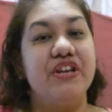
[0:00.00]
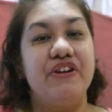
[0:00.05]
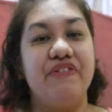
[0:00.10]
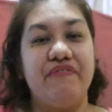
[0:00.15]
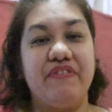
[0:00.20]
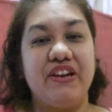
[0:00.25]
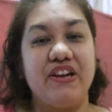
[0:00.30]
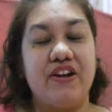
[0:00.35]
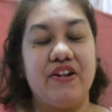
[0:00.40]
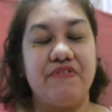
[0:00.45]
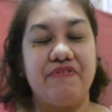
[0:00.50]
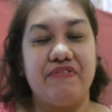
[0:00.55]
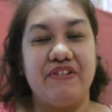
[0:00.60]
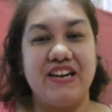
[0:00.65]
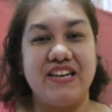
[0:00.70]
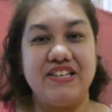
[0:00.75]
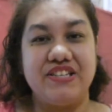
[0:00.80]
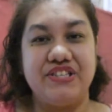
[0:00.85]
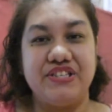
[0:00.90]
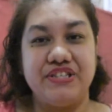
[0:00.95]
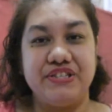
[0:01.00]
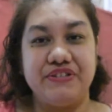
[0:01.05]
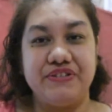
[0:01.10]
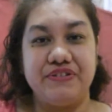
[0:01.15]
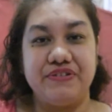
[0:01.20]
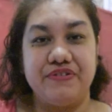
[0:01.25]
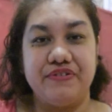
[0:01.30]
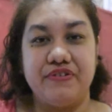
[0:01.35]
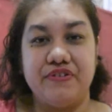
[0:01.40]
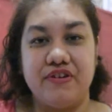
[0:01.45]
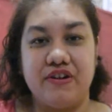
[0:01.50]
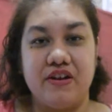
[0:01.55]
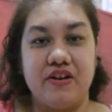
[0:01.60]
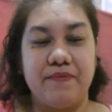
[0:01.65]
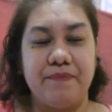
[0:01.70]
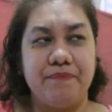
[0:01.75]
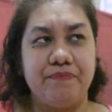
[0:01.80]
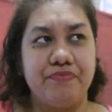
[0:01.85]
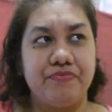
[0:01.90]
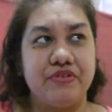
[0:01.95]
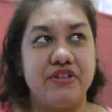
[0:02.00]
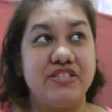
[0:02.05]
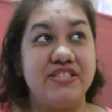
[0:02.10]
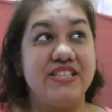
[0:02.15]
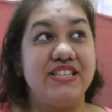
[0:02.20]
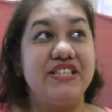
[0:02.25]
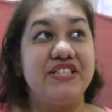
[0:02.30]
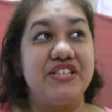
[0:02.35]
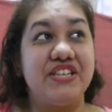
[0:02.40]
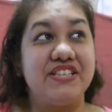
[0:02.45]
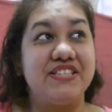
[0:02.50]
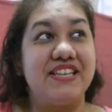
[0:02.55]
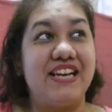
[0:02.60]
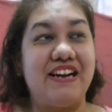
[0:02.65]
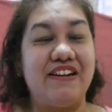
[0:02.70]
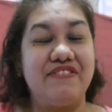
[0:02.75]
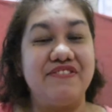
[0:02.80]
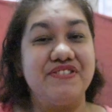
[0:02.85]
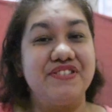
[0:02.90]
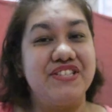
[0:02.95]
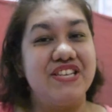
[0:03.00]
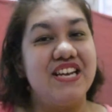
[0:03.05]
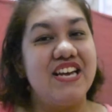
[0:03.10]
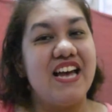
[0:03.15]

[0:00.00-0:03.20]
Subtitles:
We all went to CJ's house